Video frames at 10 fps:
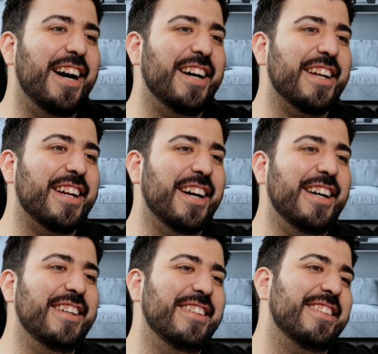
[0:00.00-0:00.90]
Uh,
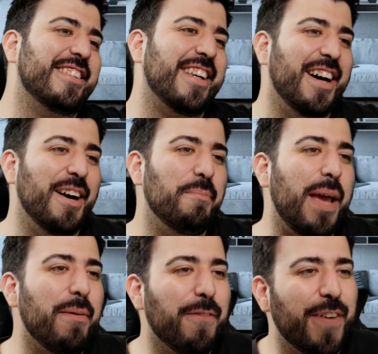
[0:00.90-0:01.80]
Guz, uh,
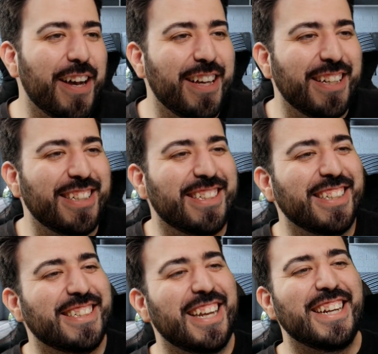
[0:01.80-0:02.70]
Baby Fund,
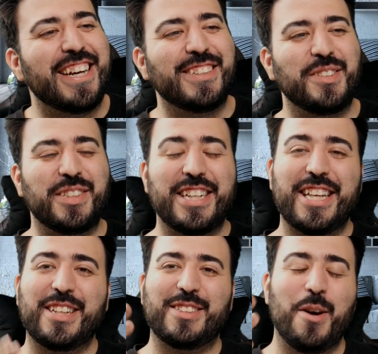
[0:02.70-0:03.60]
$10 super chat,
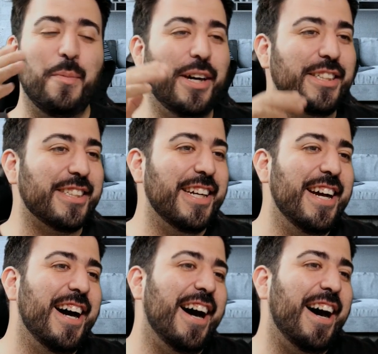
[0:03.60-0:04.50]
thanks so much.
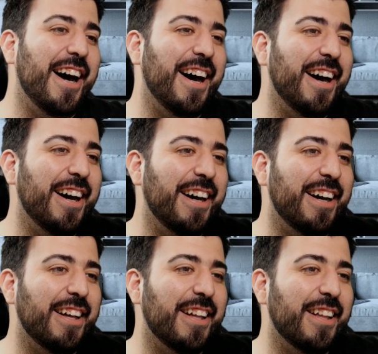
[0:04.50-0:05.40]

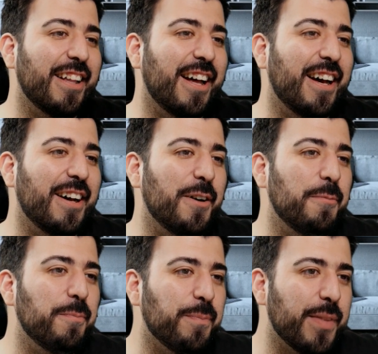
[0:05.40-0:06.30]
Uh,
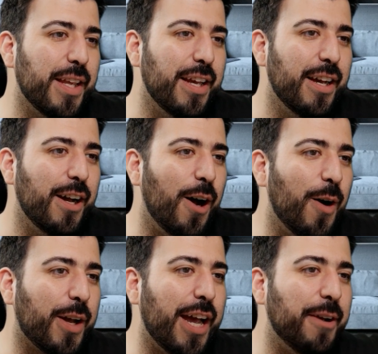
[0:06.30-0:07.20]
um,
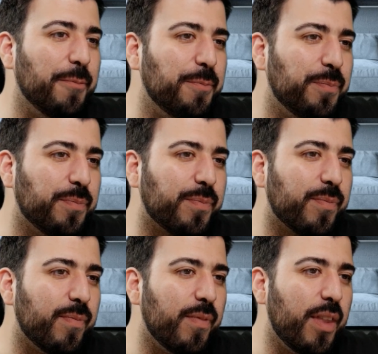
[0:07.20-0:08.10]
okay.
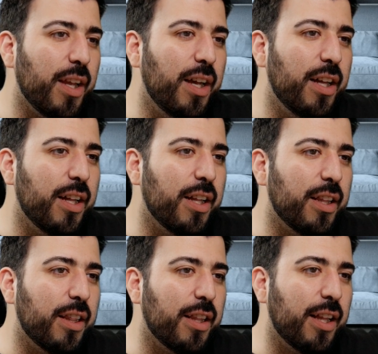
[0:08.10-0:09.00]

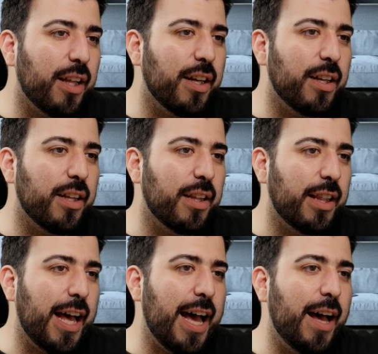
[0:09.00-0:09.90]
L-
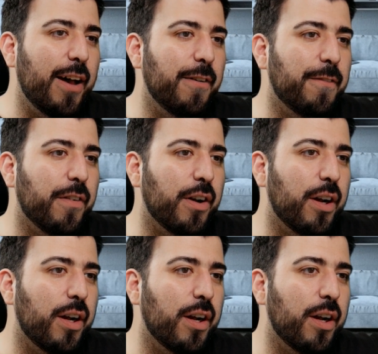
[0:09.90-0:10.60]
Lav